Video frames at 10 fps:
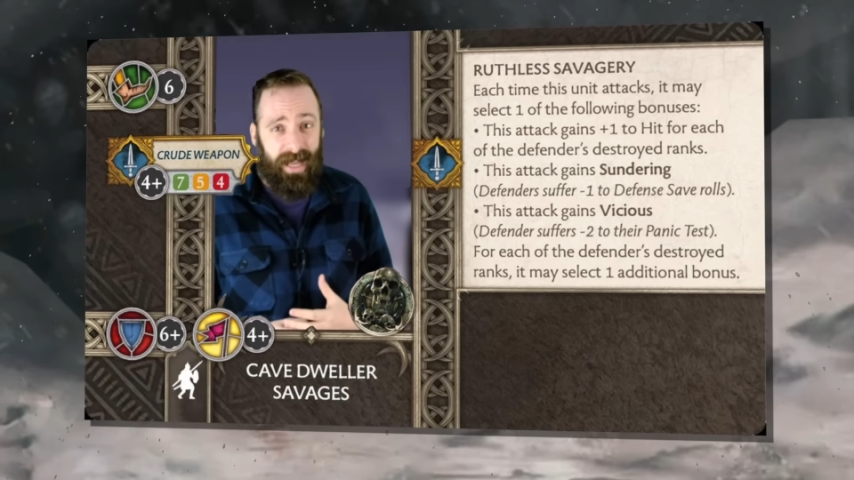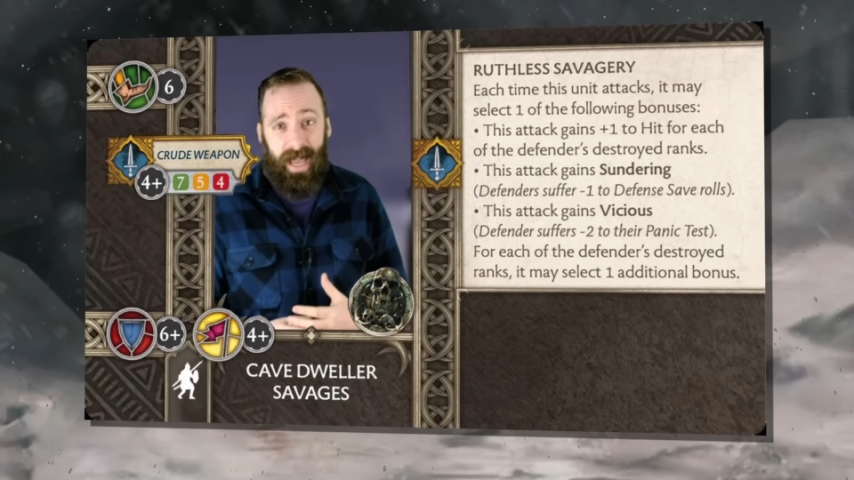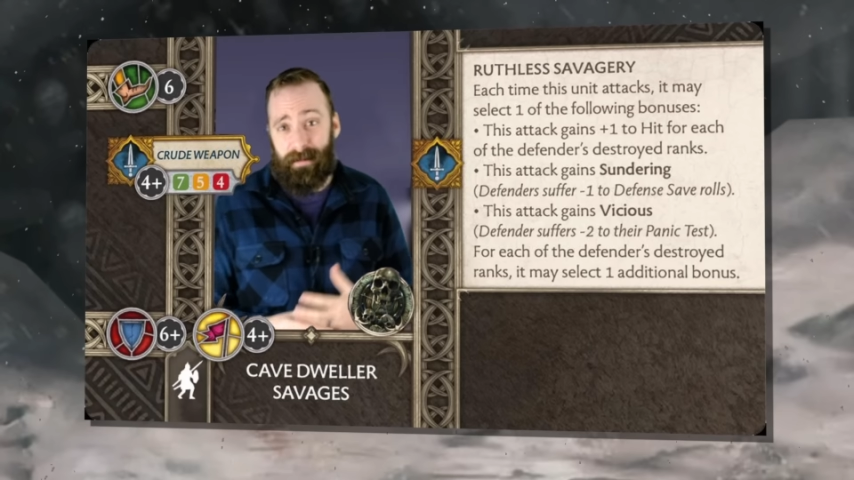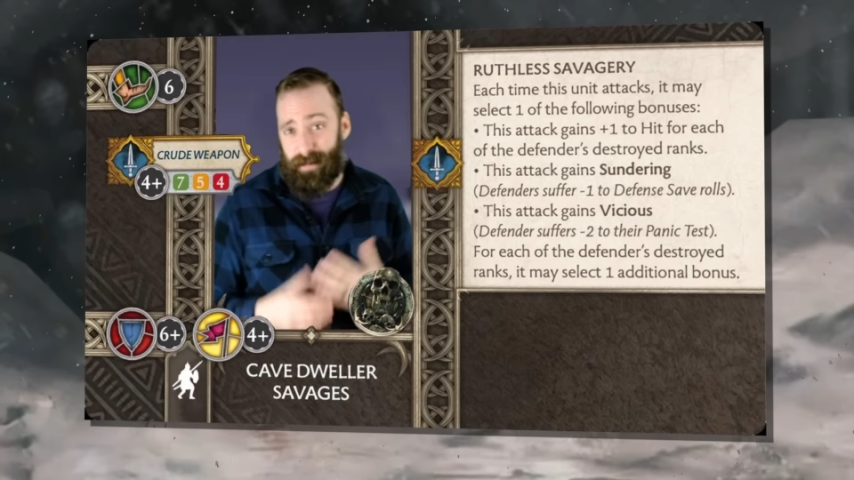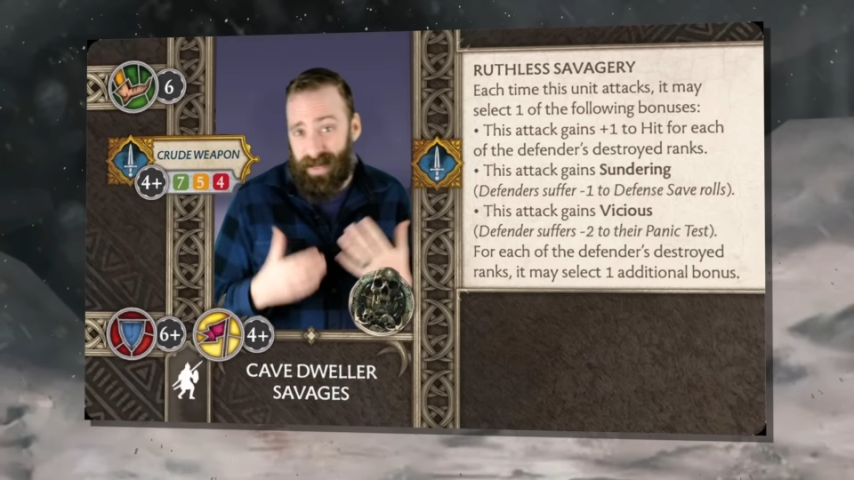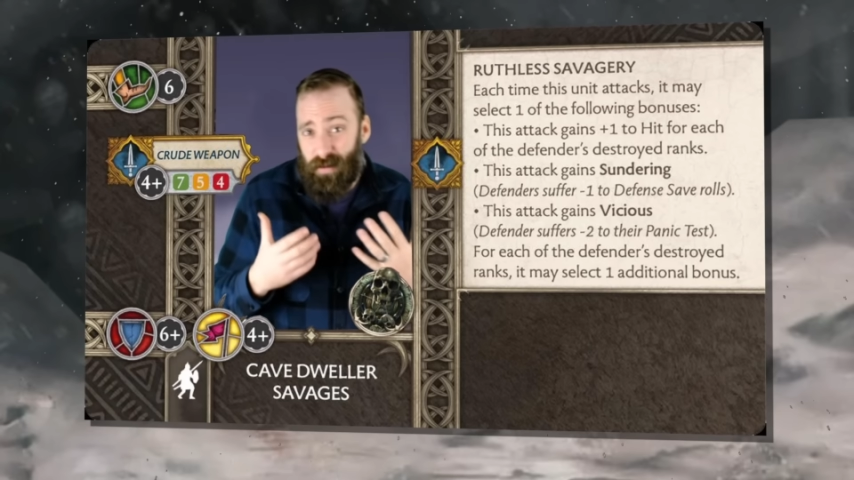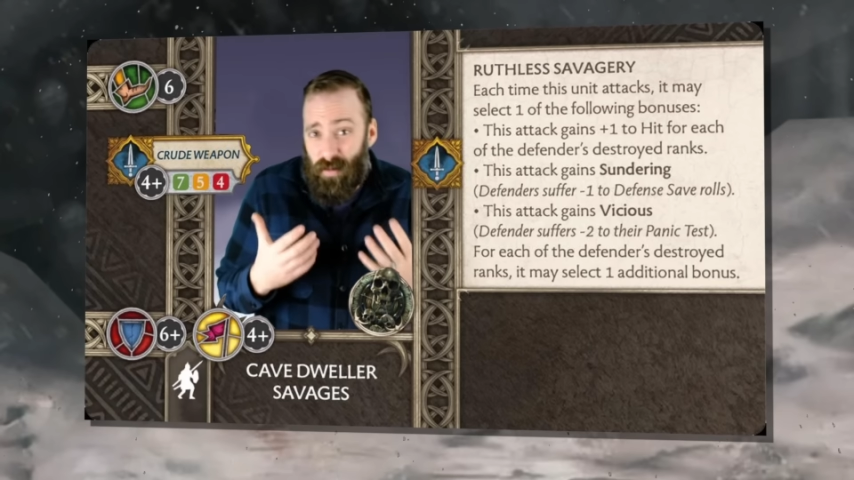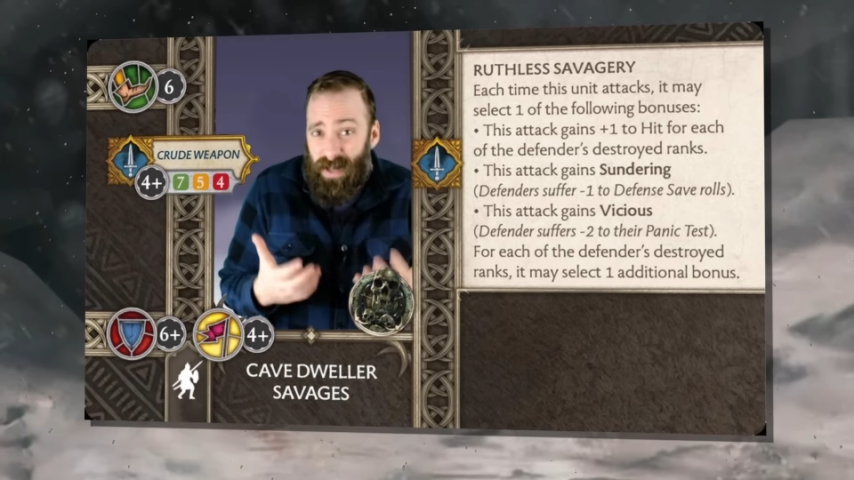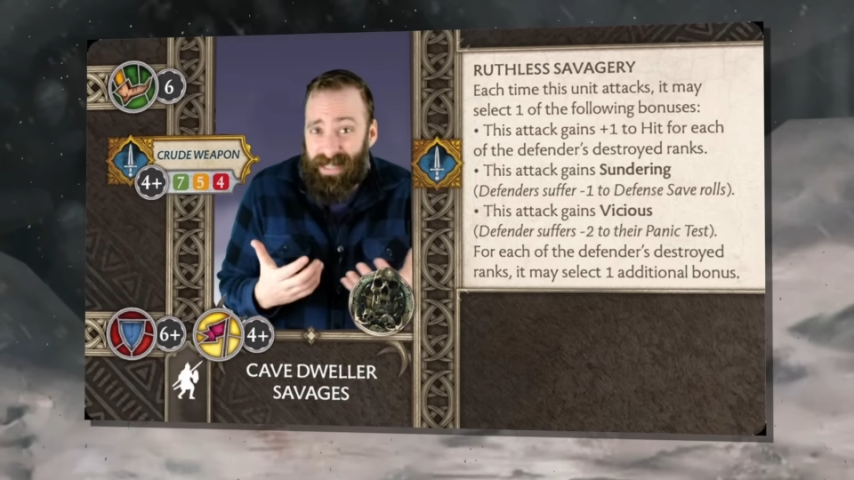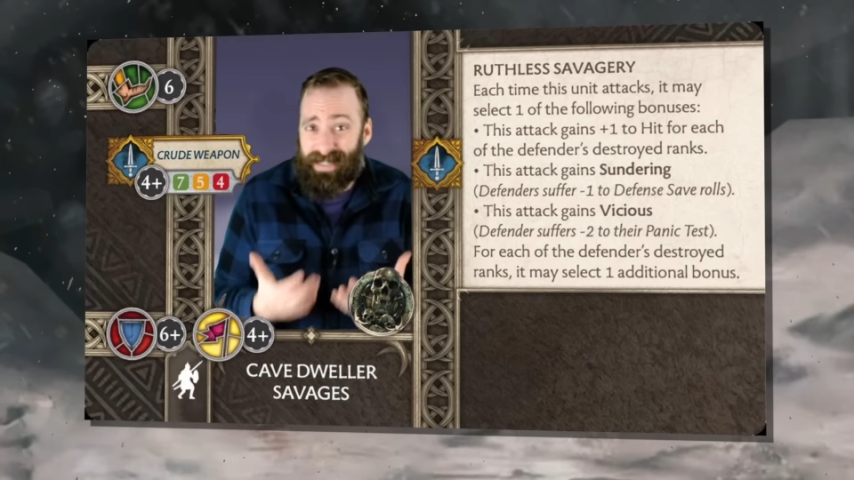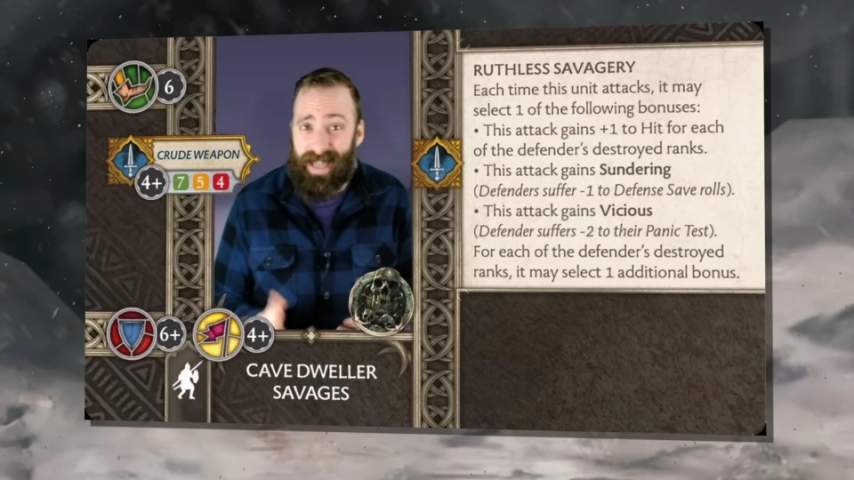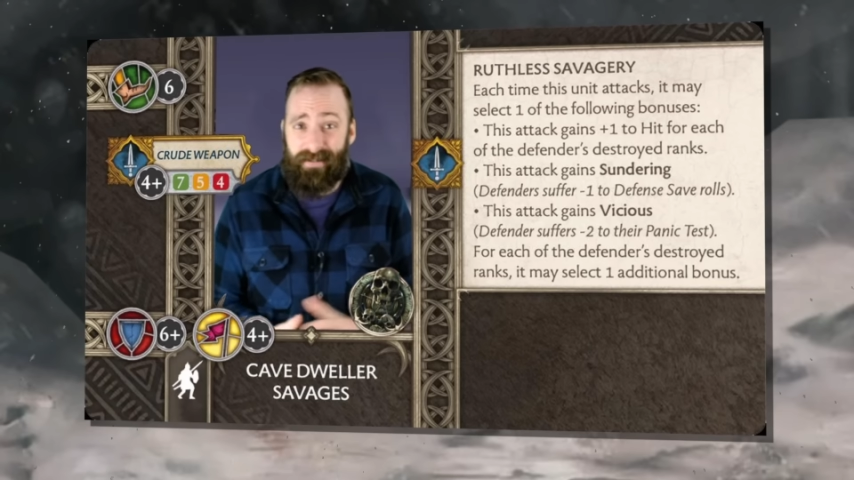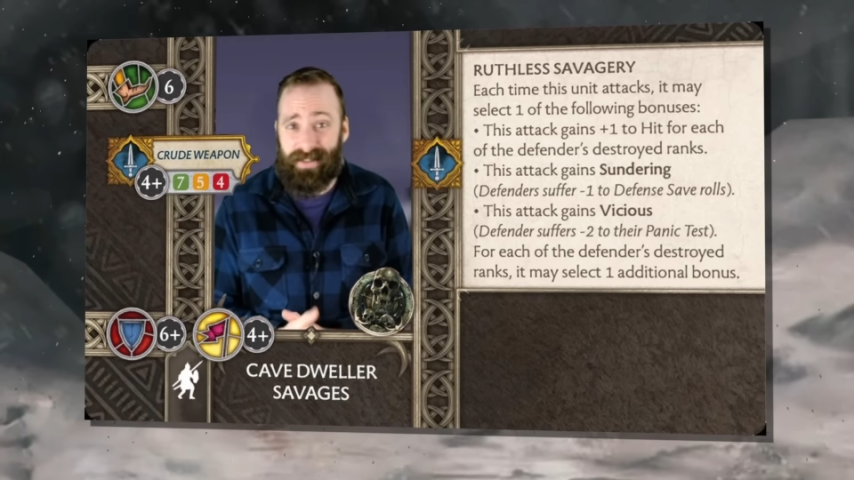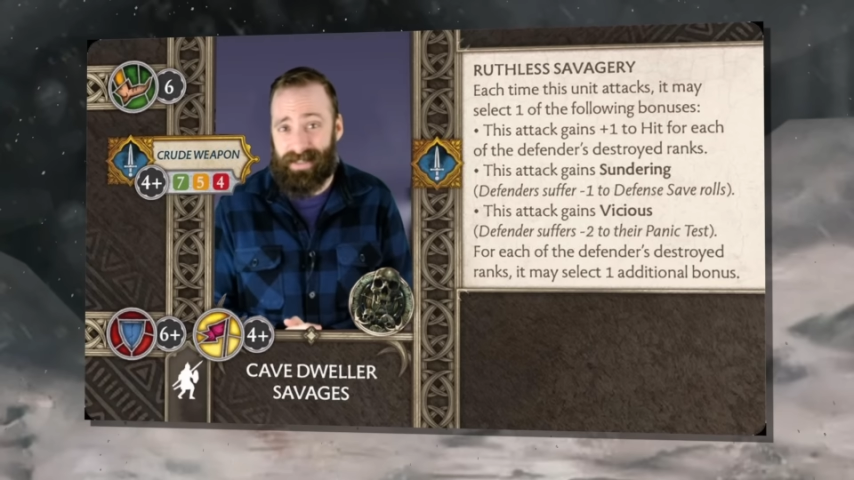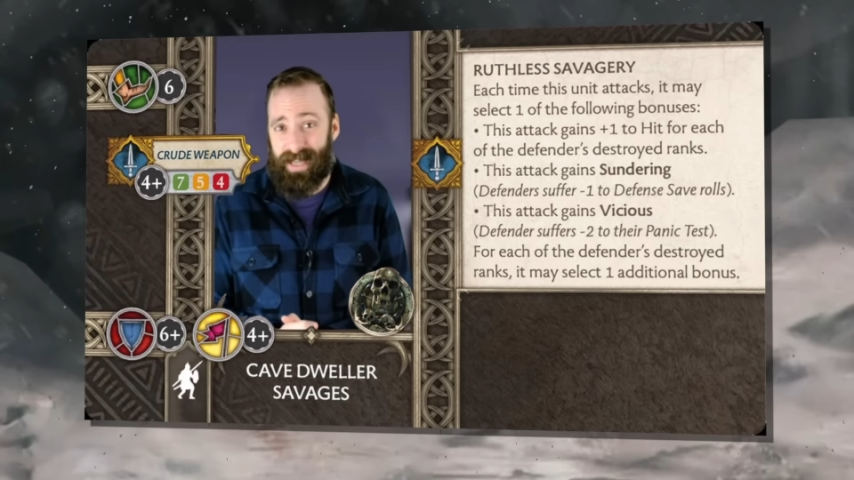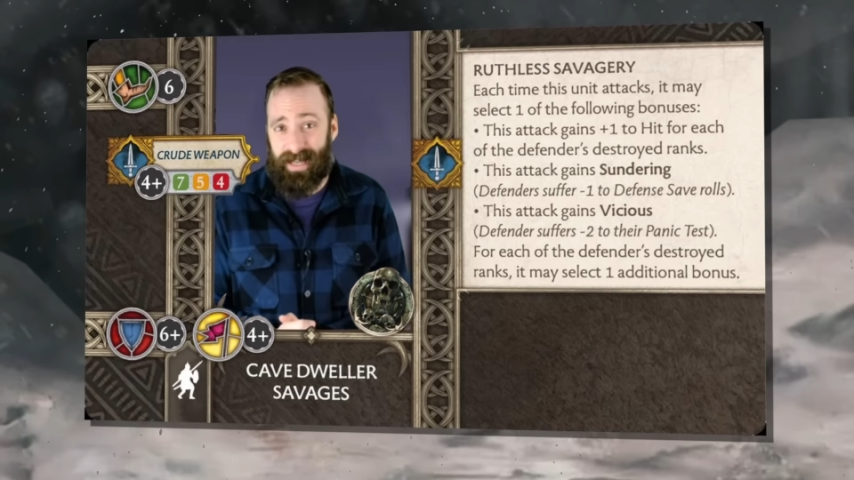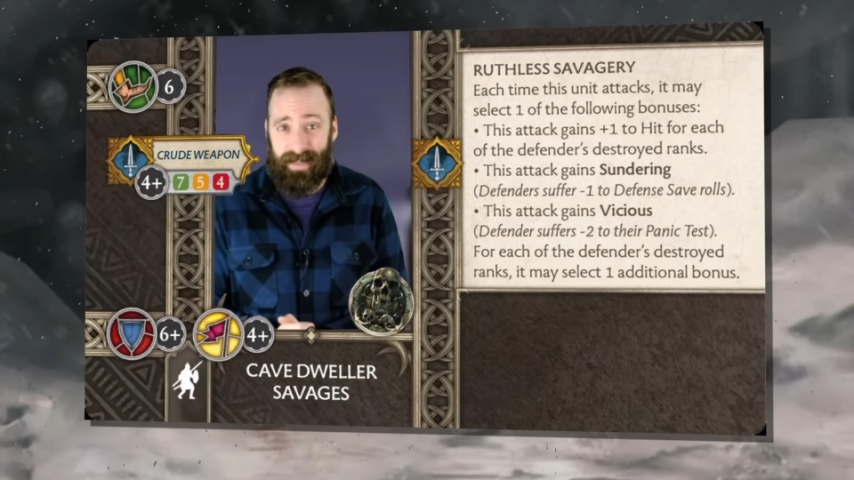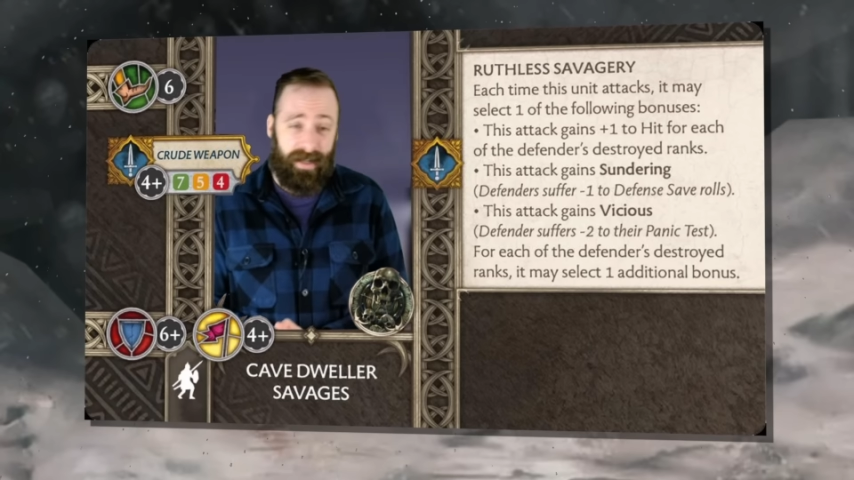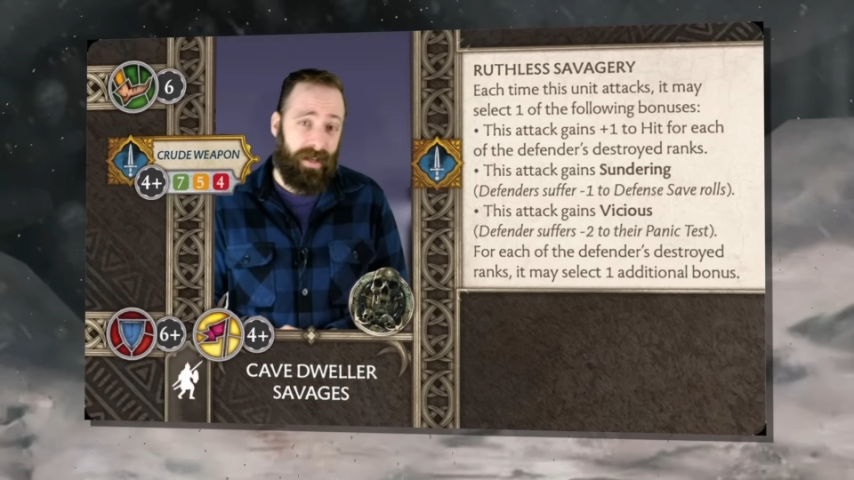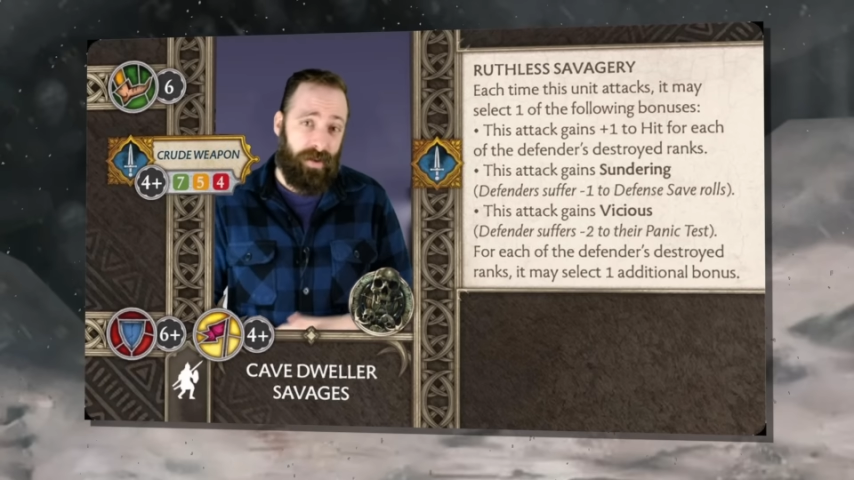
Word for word: and be really devastating.